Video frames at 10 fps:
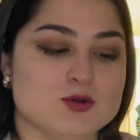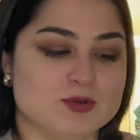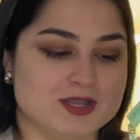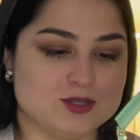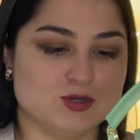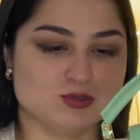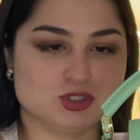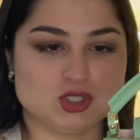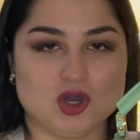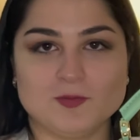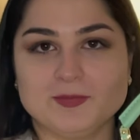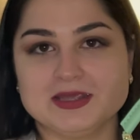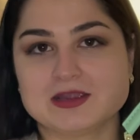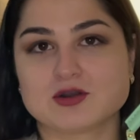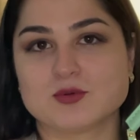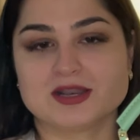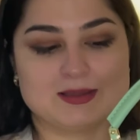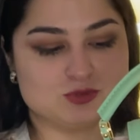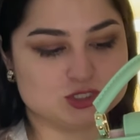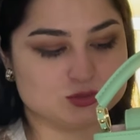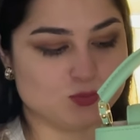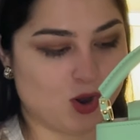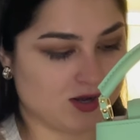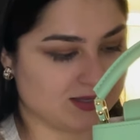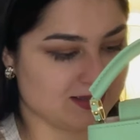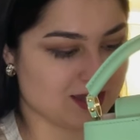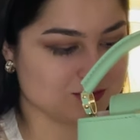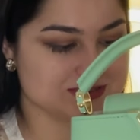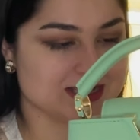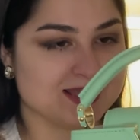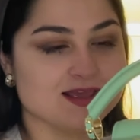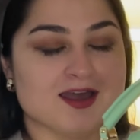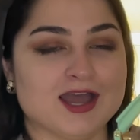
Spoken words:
when I go shopping or when I'm just walking outside.